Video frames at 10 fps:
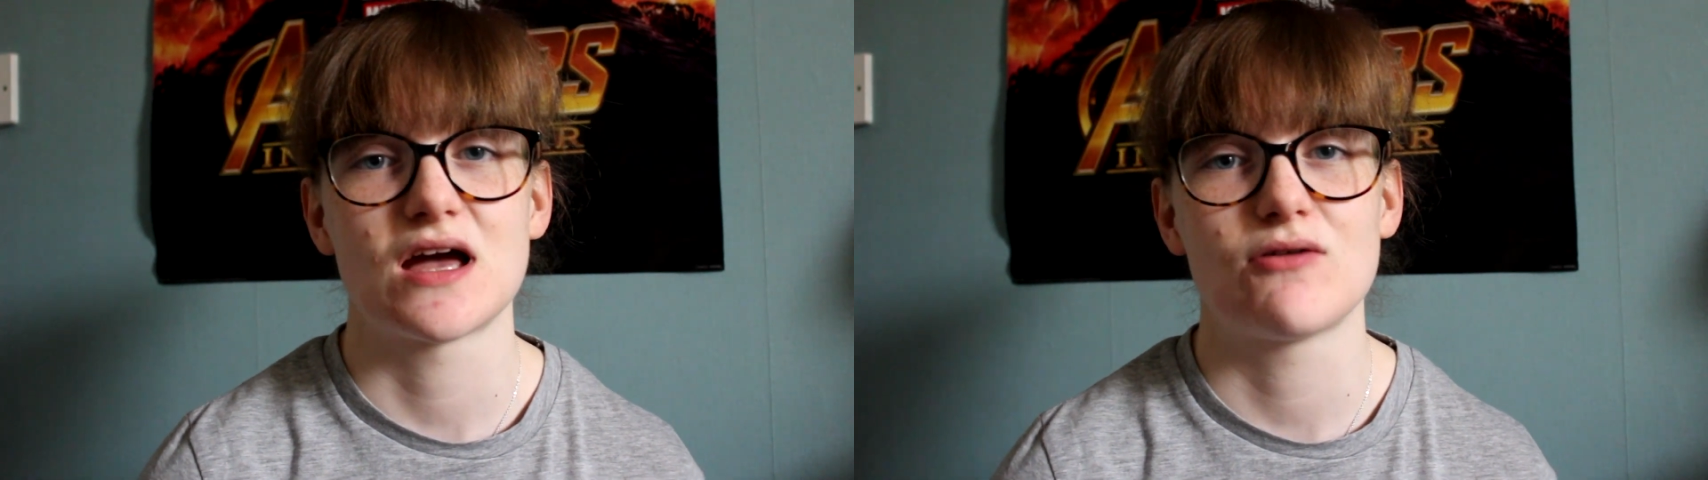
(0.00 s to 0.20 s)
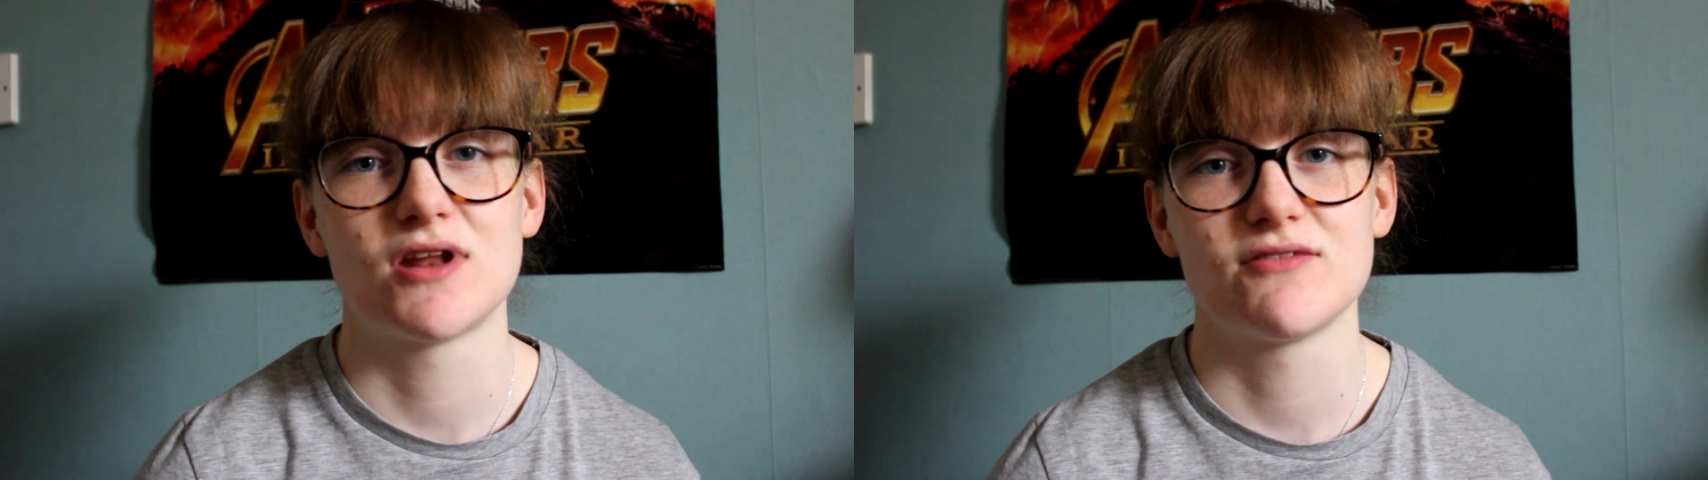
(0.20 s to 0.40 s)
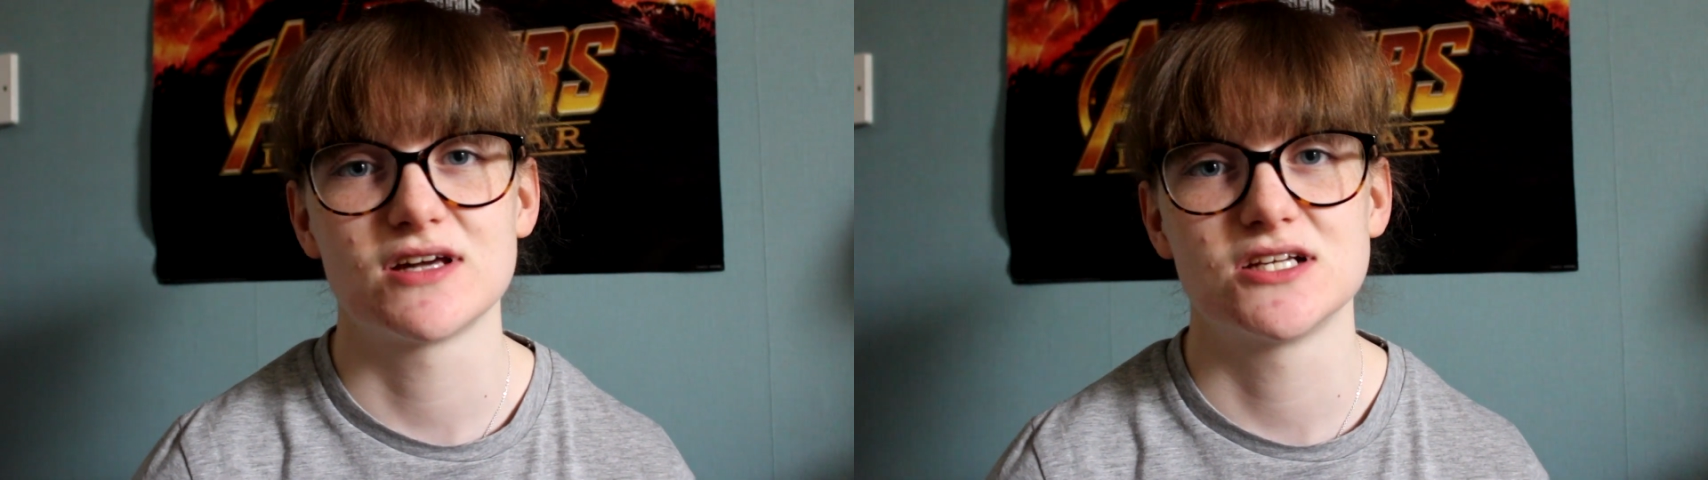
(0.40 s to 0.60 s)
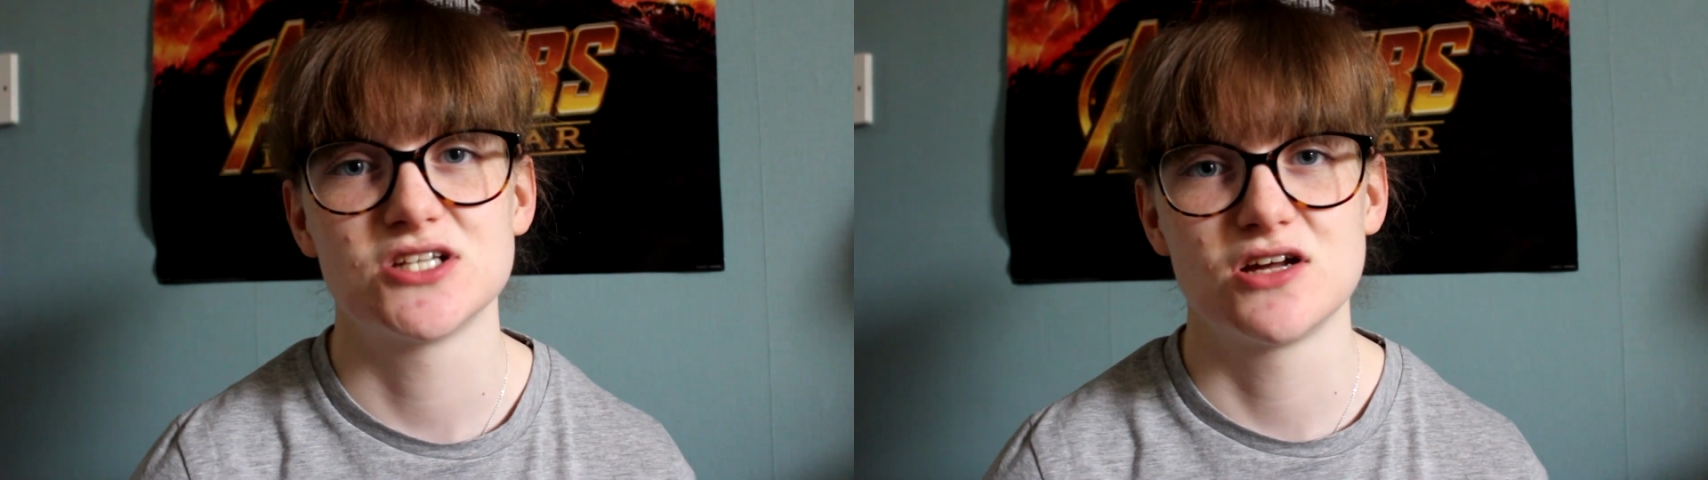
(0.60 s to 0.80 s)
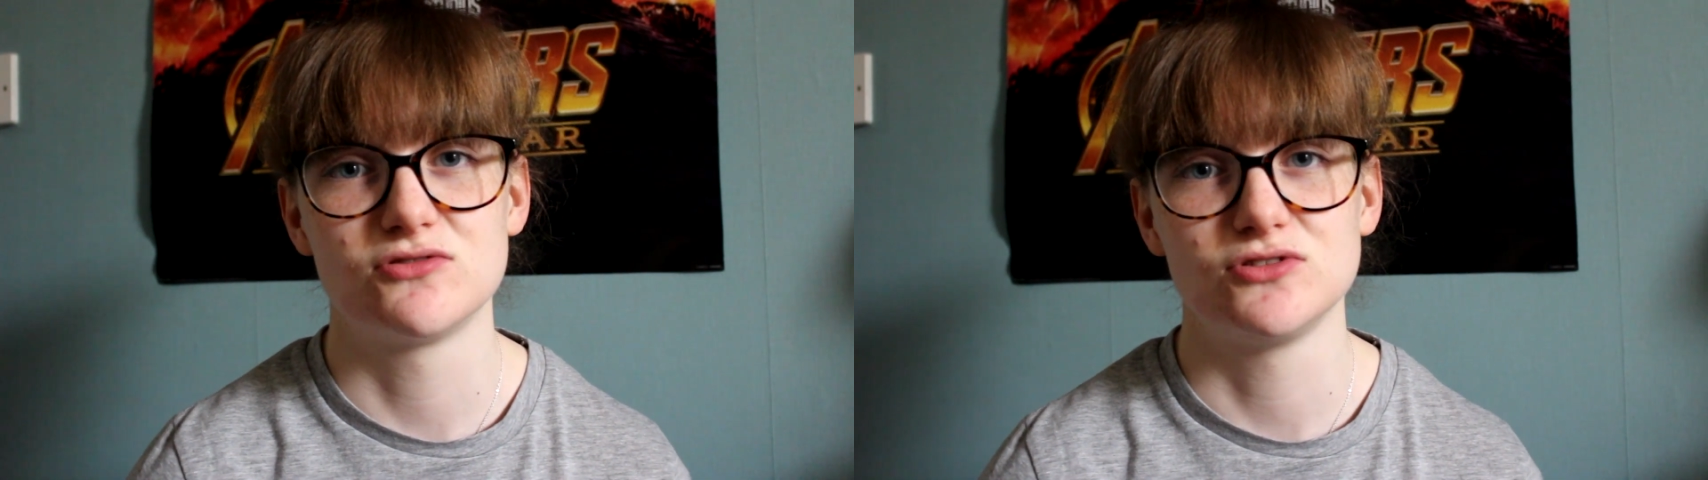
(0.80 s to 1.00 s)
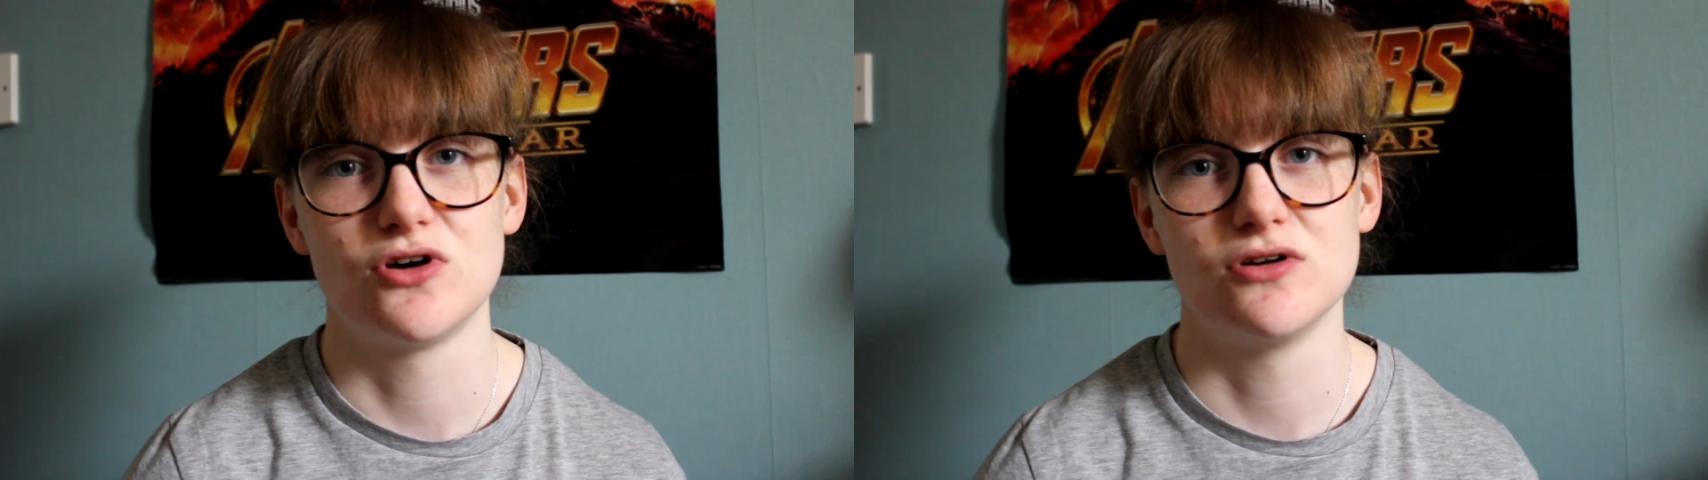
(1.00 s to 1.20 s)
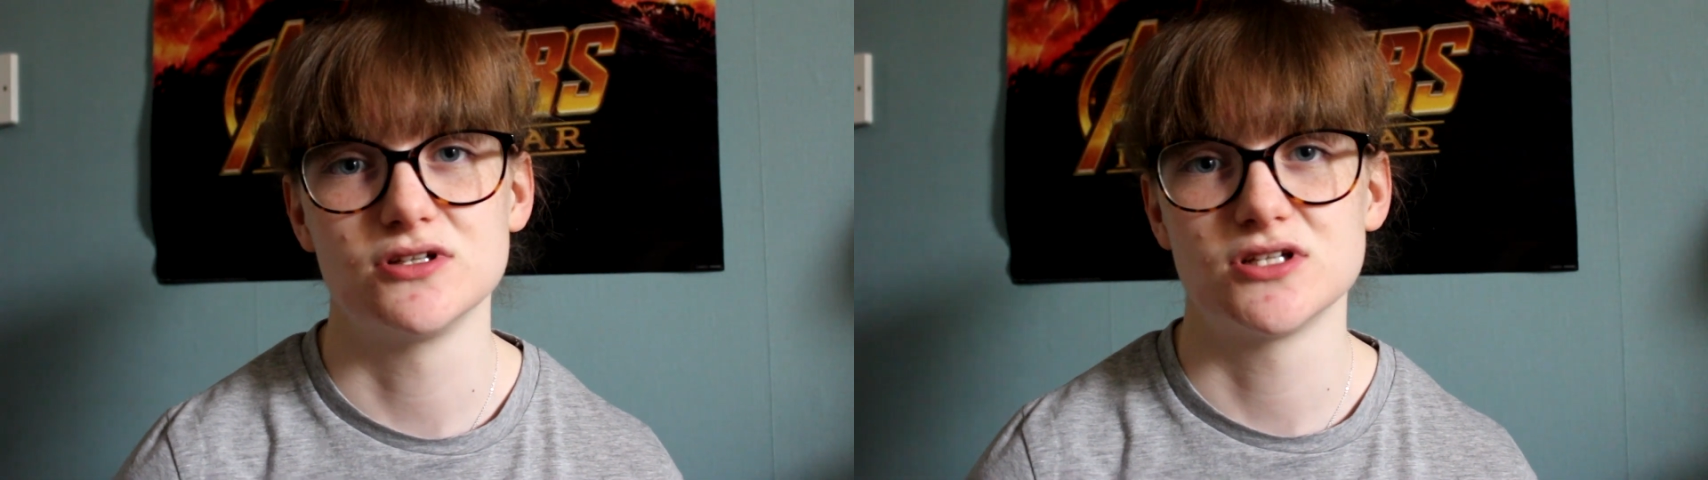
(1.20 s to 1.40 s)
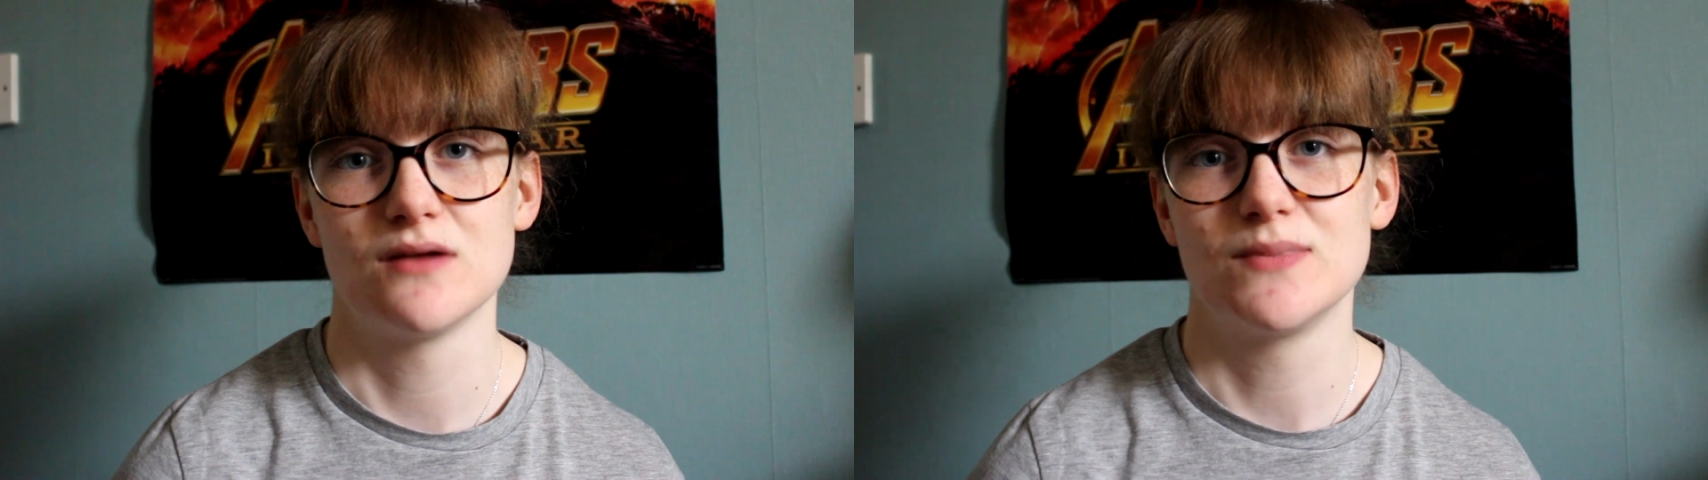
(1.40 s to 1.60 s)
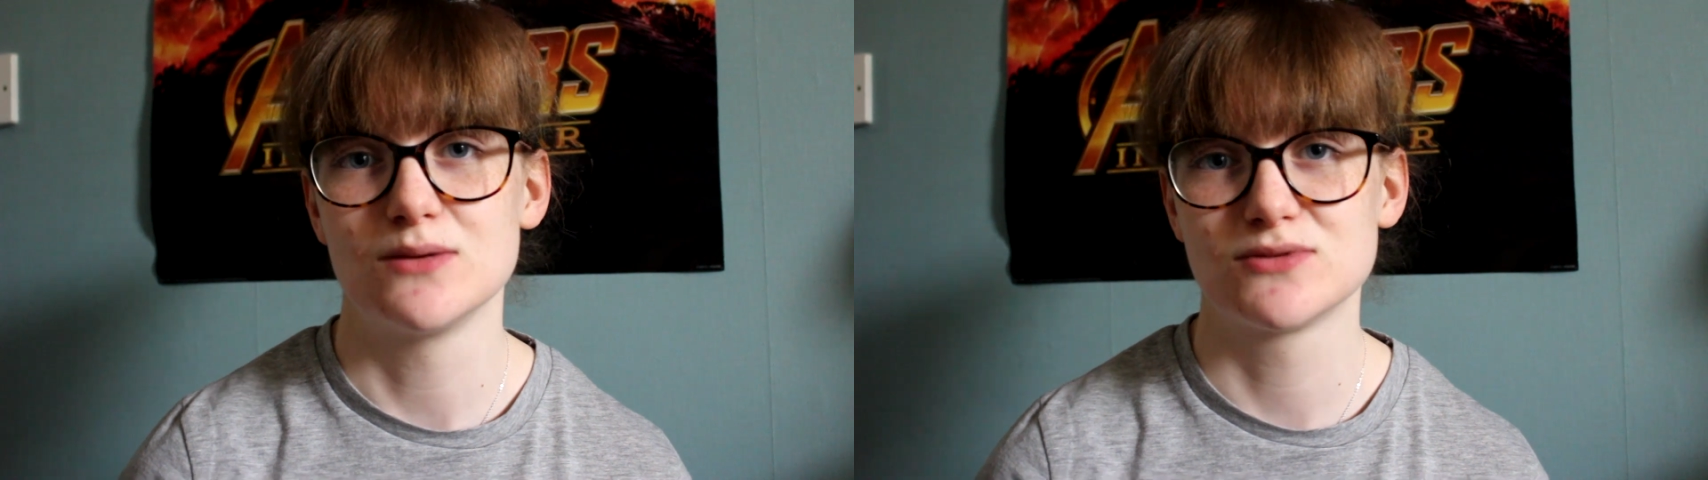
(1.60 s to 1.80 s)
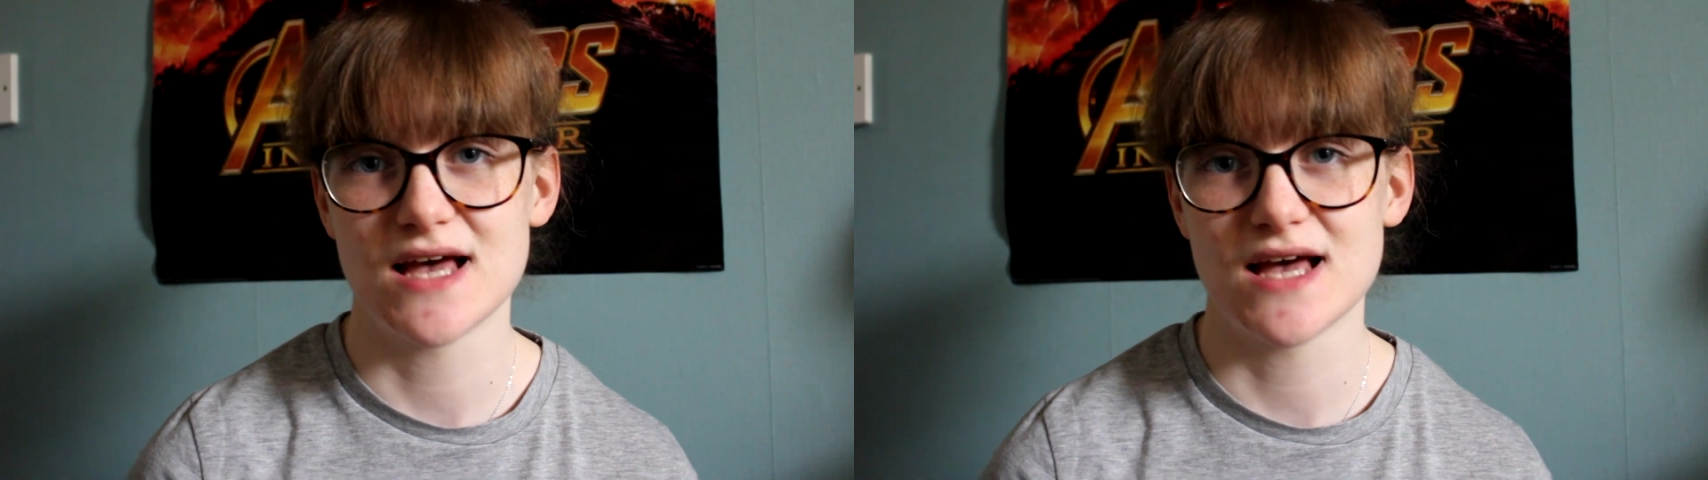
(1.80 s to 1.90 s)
I would have like a general knowledge and I'd be able